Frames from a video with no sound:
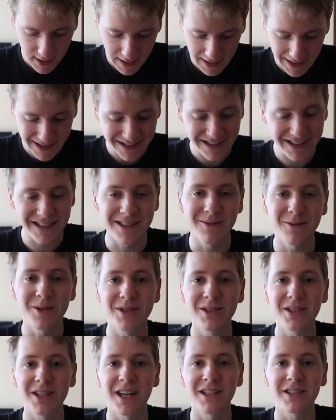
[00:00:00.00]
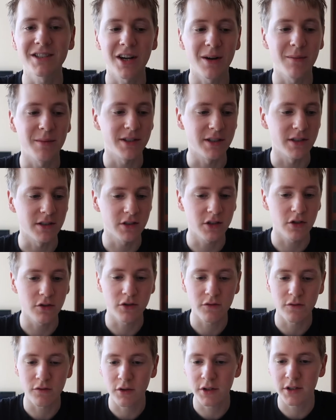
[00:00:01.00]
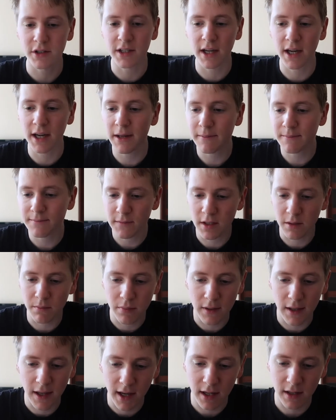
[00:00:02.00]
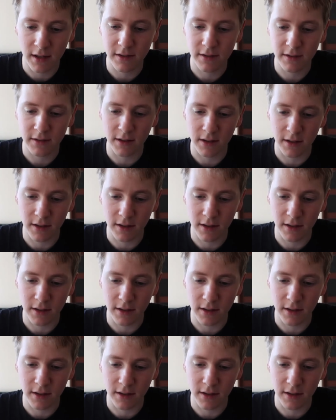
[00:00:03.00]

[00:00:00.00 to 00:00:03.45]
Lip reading: Let's see what you guys commented. So for today, the plan is,